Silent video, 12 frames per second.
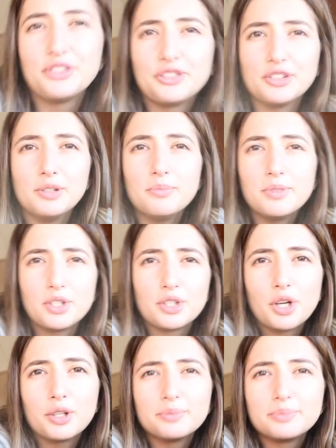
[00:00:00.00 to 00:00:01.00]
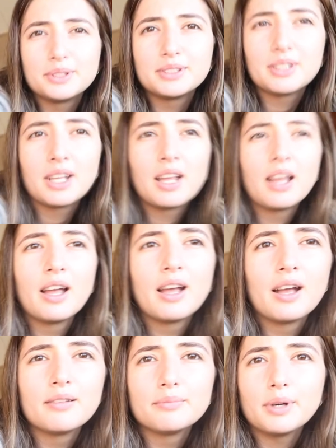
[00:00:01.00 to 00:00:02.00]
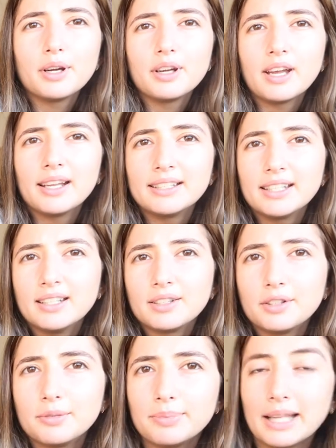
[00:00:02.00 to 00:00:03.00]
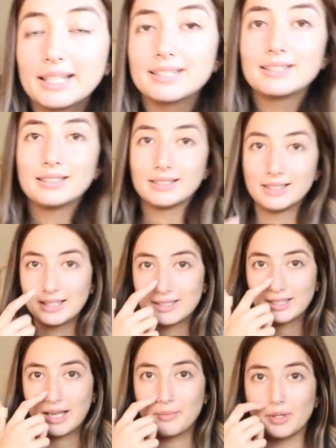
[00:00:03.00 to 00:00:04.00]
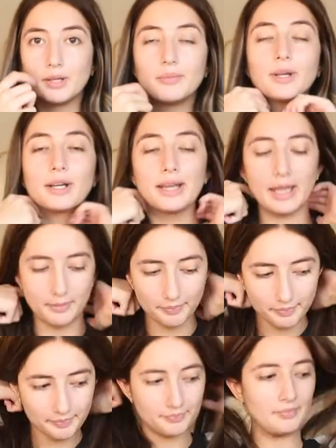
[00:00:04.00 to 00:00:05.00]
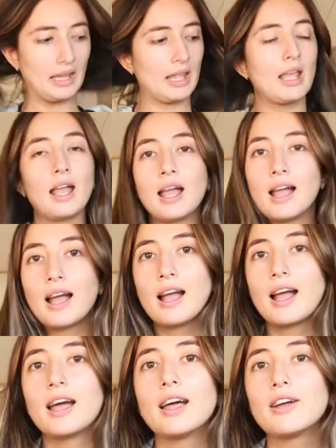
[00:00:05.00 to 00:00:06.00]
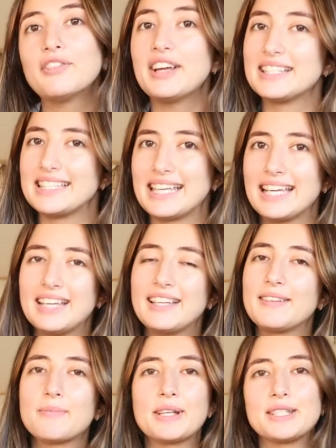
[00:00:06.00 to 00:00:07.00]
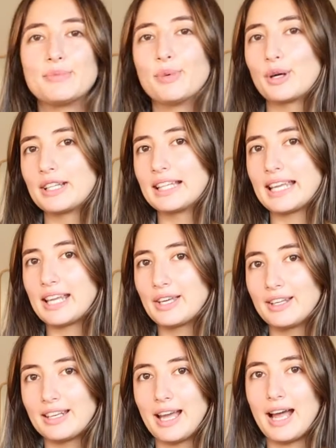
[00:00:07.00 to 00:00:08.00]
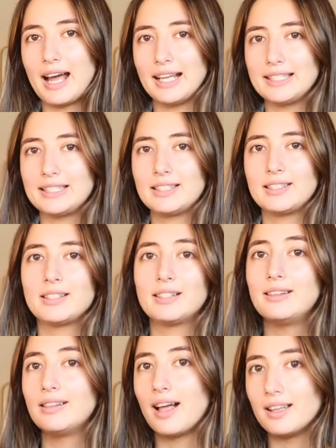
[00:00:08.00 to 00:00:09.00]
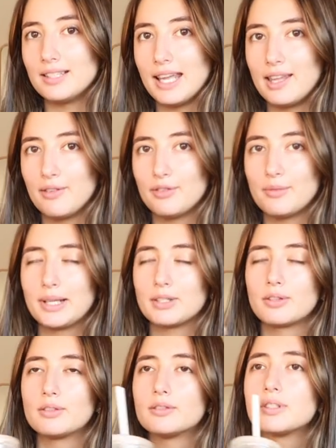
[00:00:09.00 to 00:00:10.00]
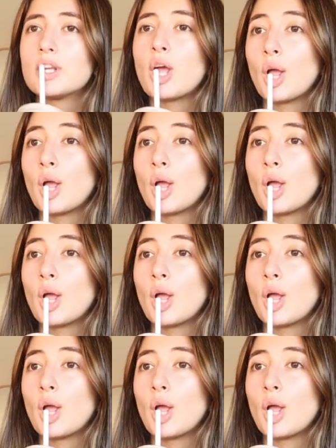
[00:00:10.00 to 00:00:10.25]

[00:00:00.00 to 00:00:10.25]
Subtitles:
from the shops. Bro, I need a good place to sit this camera. Okay. Firstly, most importantly, got an iced latte from McDonald's.